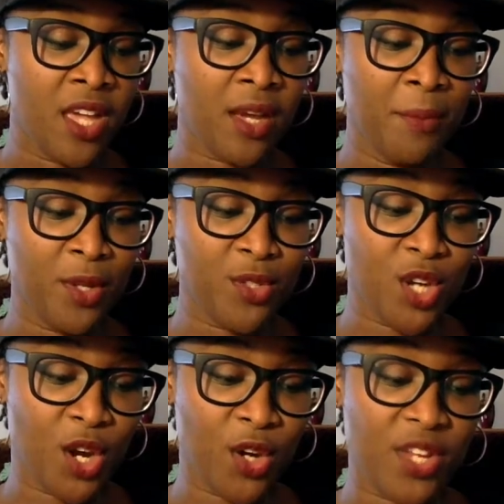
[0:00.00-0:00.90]
Camille
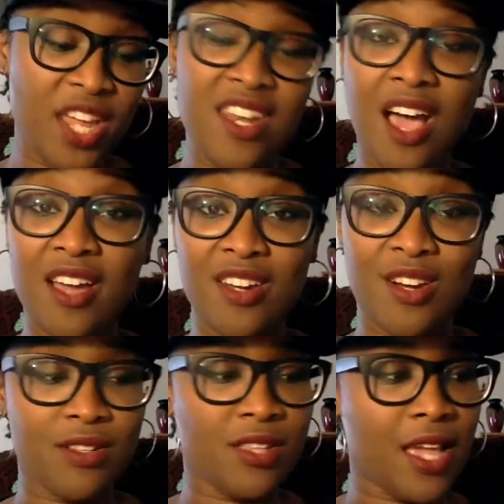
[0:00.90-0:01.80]
turned and nodded
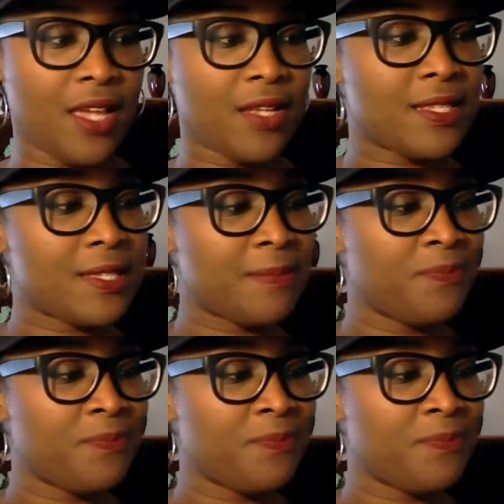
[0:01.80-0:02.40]
her thanks.